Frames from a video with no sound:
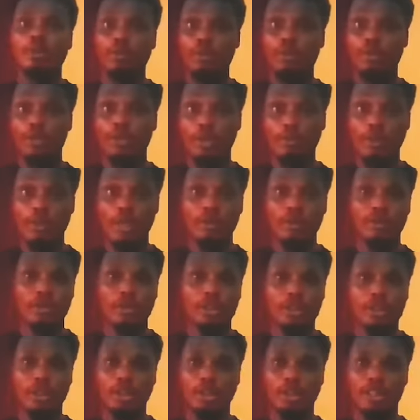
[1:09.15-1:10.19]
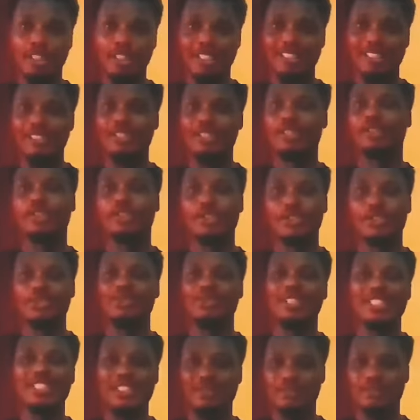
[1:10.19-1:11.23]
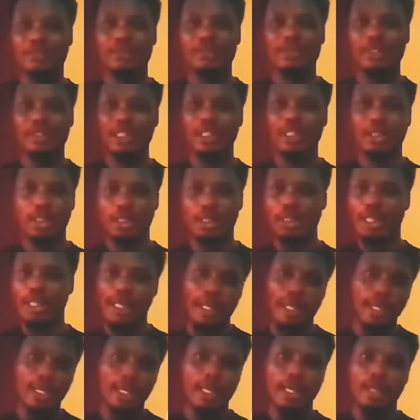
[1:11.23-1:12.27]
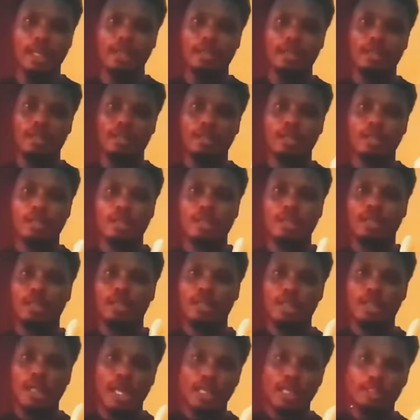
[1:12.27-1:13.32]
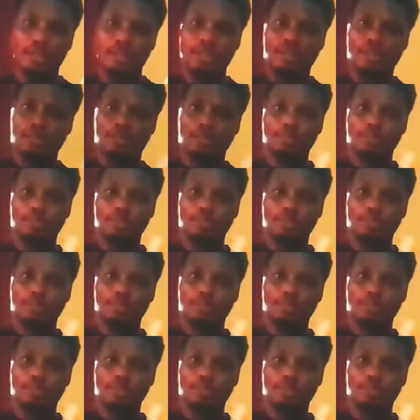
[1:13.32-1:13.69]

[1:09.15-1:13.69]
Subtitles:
With your mouth, it's a lot less stressful taking in air and